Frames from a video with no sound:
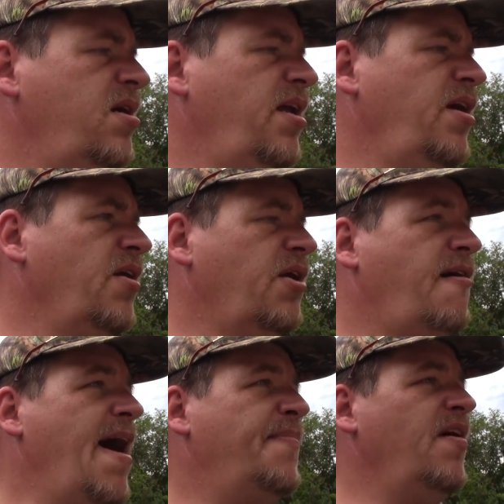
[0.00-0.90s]
clean all the
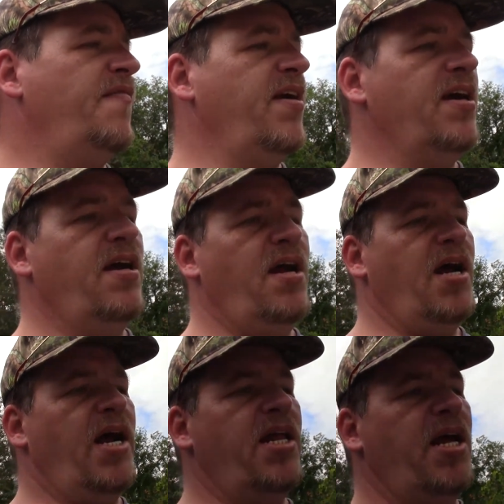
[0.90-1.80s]
crap off in it
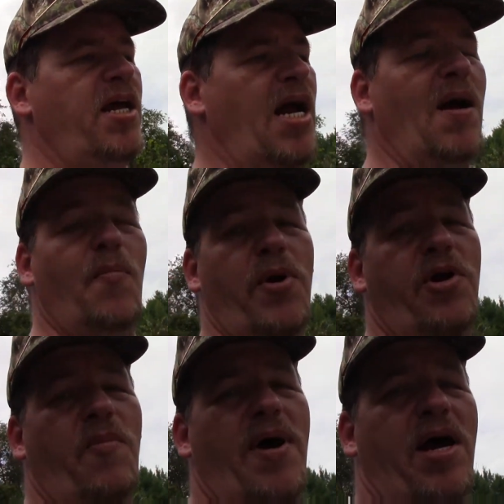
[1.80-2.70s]
and then I'll bring
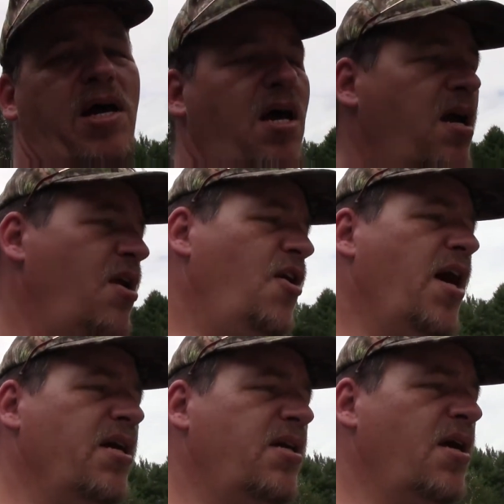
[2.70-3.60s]
you back and you
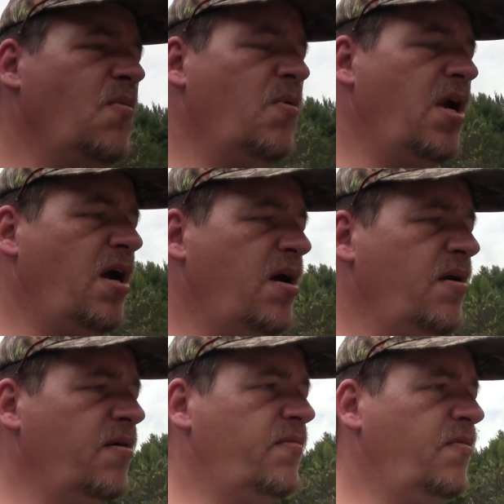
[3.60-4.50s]
guys can
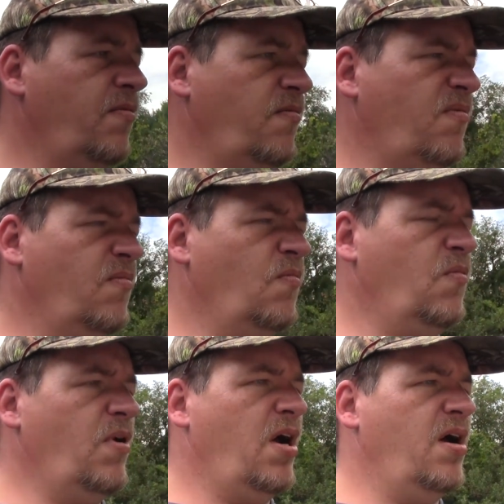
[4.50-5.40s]
uh,
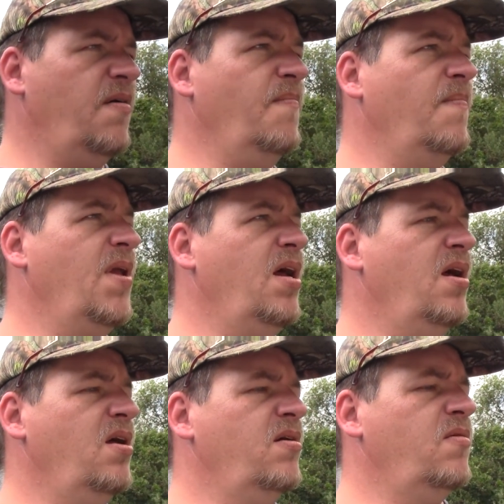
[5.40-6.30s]
um,
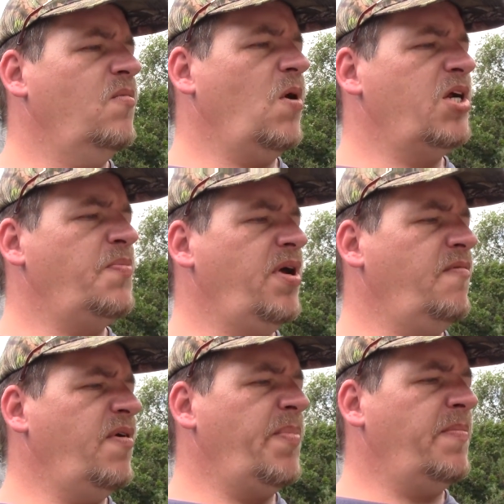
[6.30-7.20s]
watch me
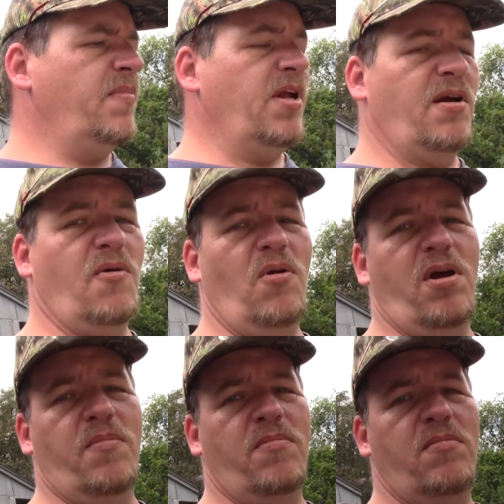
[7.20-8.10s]
rip up
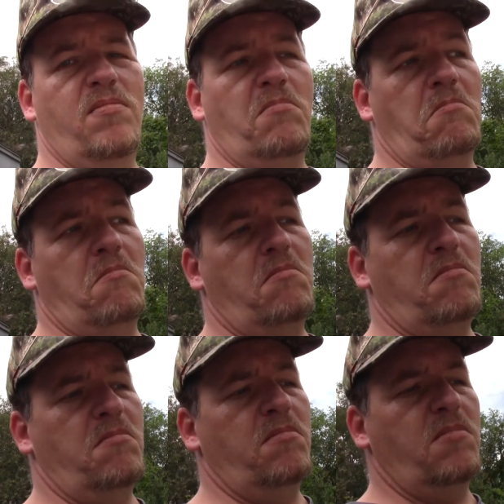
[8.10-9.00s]
linoleum
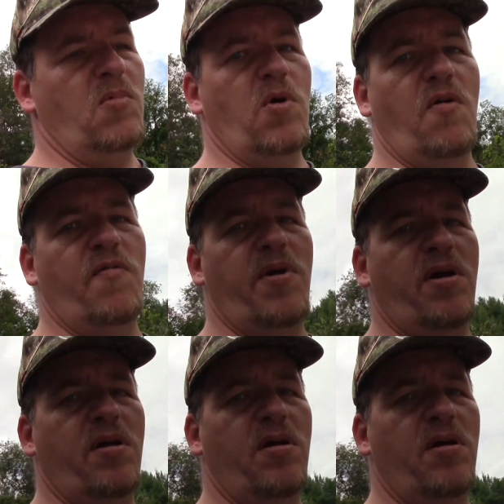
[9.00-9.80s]
we'll go from there